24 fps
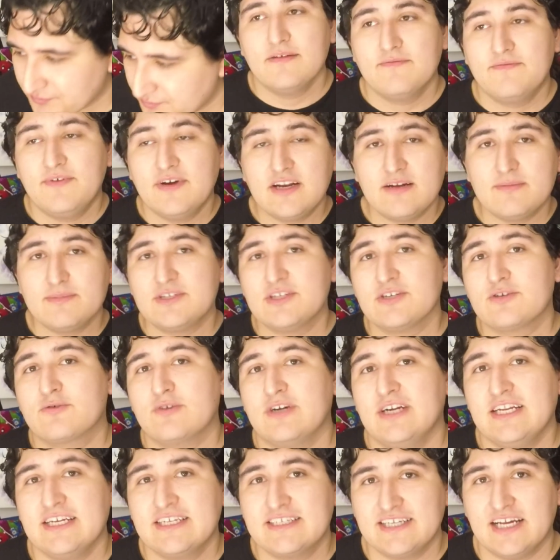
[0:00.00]
Venom is a
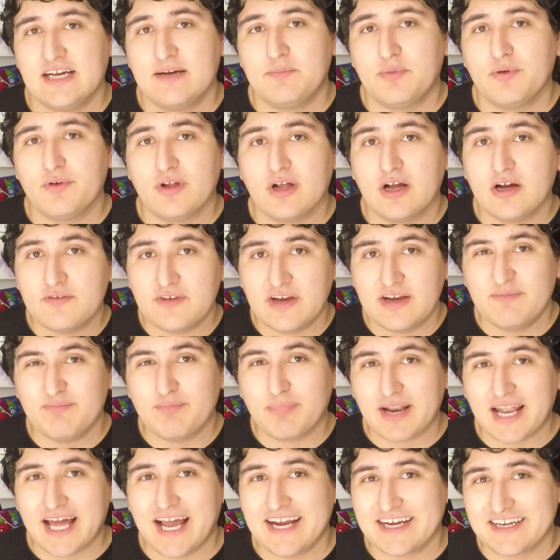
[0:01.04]
great example of a
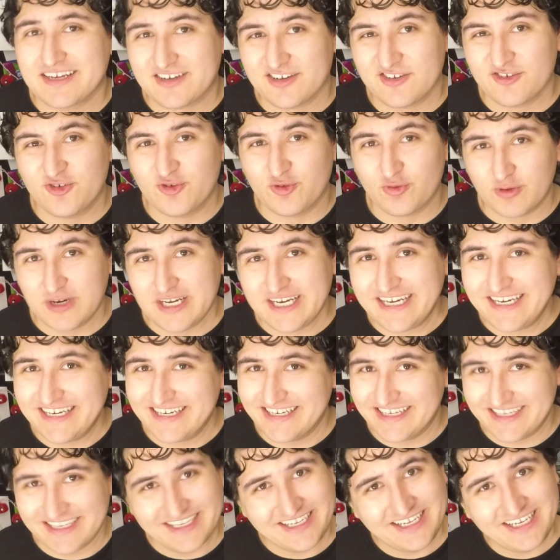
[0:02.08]
black-green
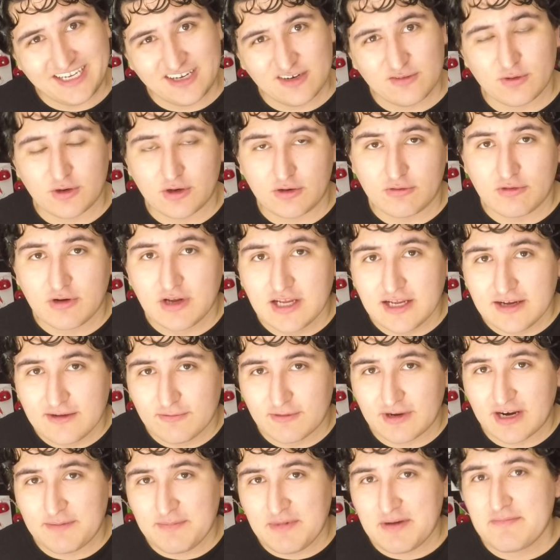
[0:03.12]
hero.
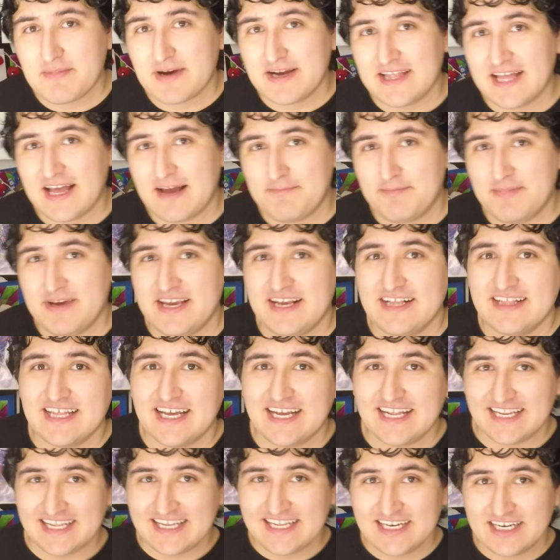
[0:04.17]
What I mean by that being
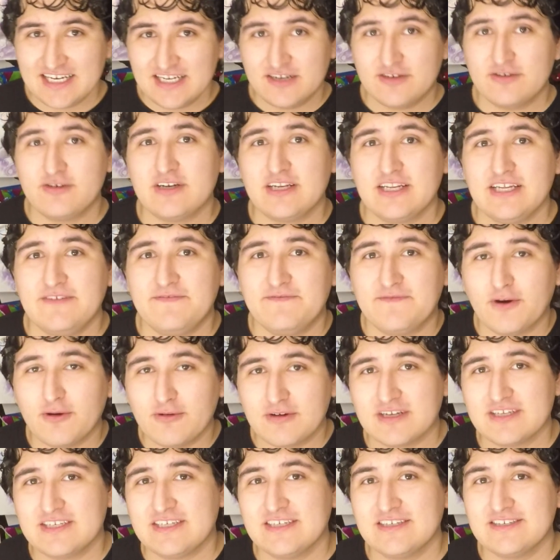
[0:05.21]
that he literally
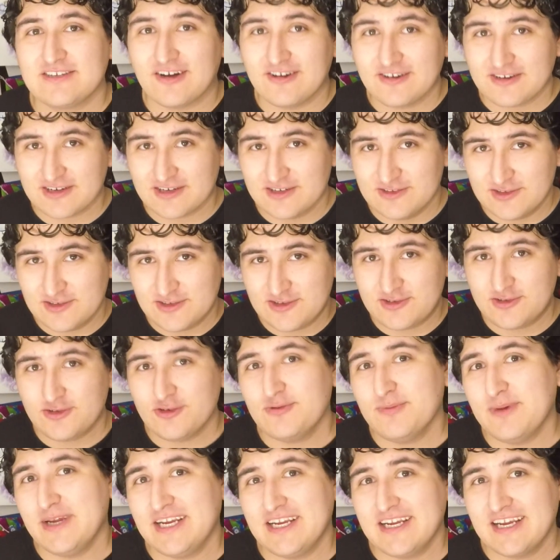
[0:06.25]
focuses on
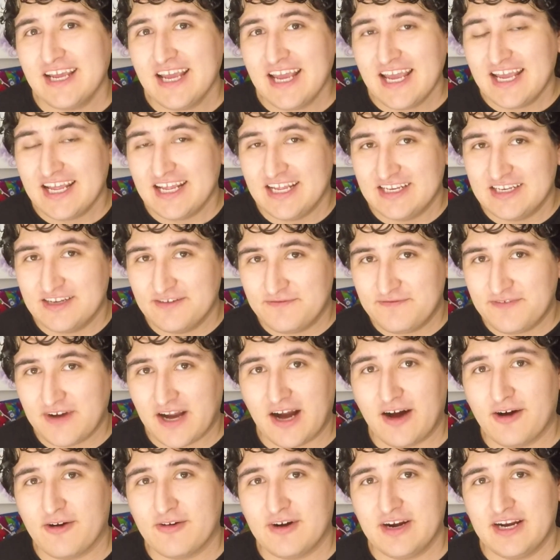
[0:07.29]
consuming,
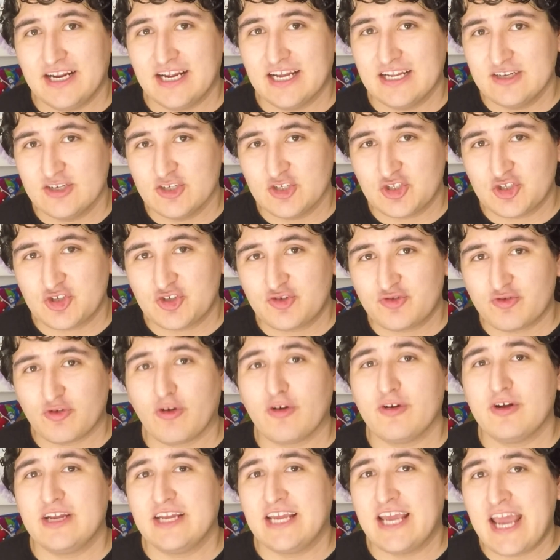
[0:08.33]
devouring, and
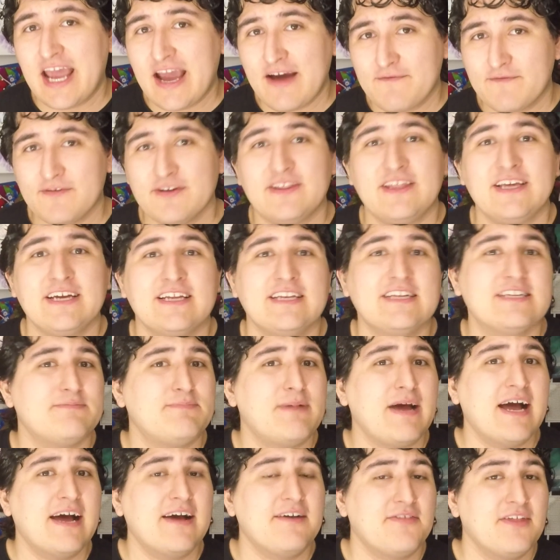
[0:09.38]
destroying everything in his
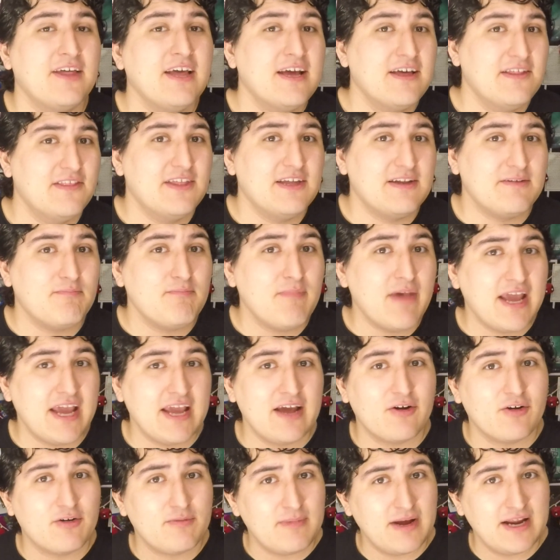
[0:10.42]
path that may
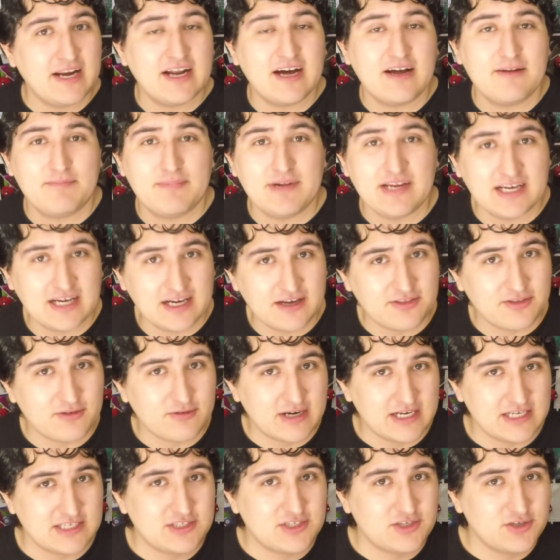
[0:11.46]
or may not be a
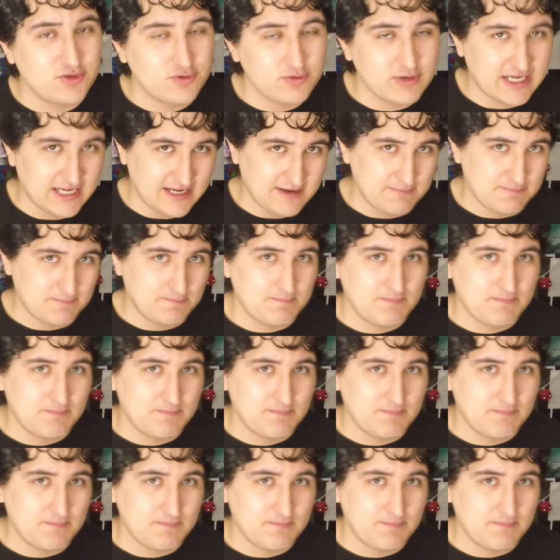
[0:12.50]
threat to him.